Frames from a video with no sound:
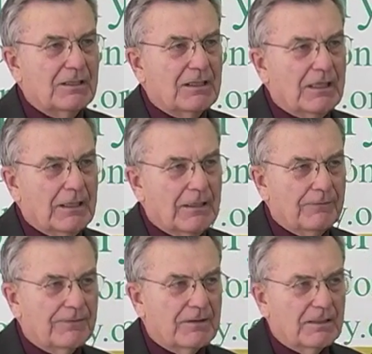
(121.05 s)

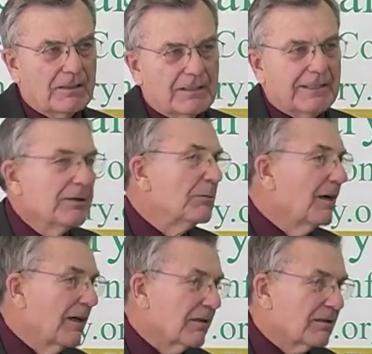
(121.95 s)
of
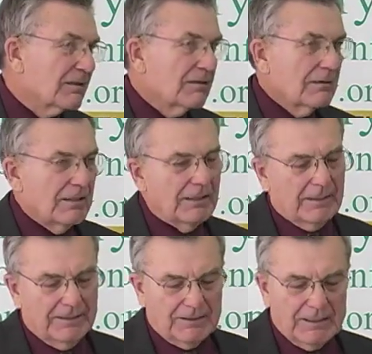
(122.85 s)
earmarks
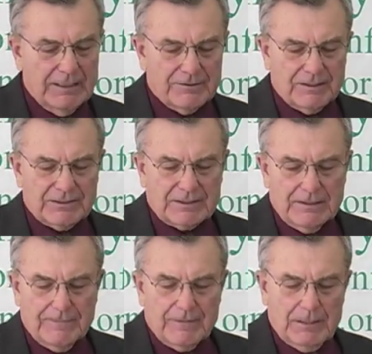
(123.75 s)
in Congress,
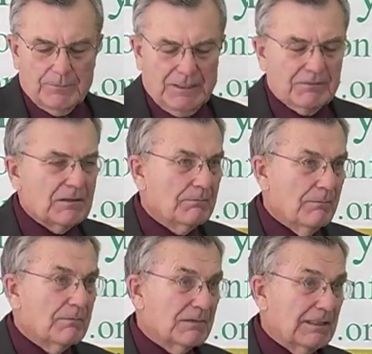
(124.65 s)
but
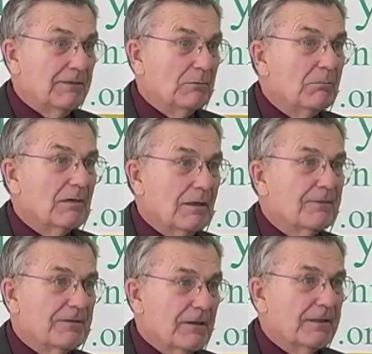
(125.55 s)
some of them are
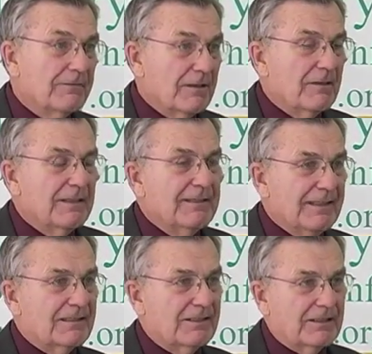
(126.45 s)
very, very
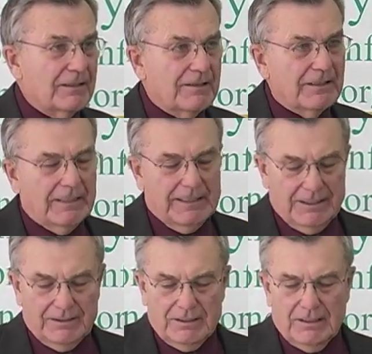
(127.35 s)
necessary
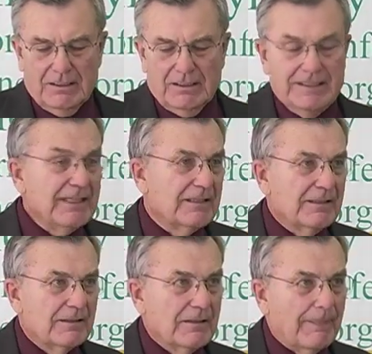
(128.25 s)
and
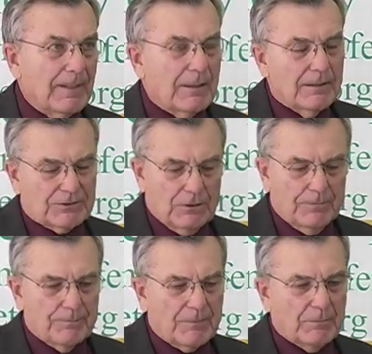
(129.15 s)
needed. So,
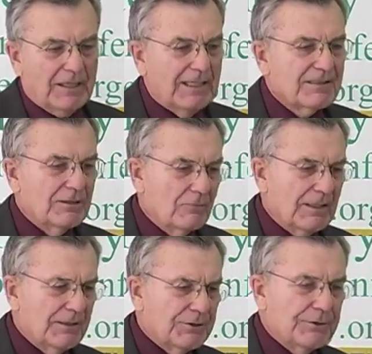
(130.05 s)
but I still
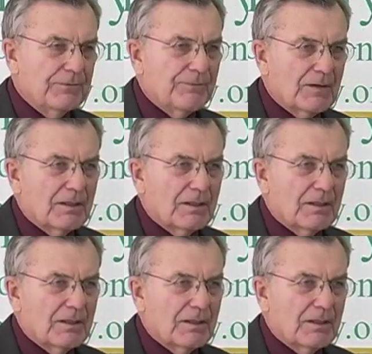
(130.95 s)
wanted to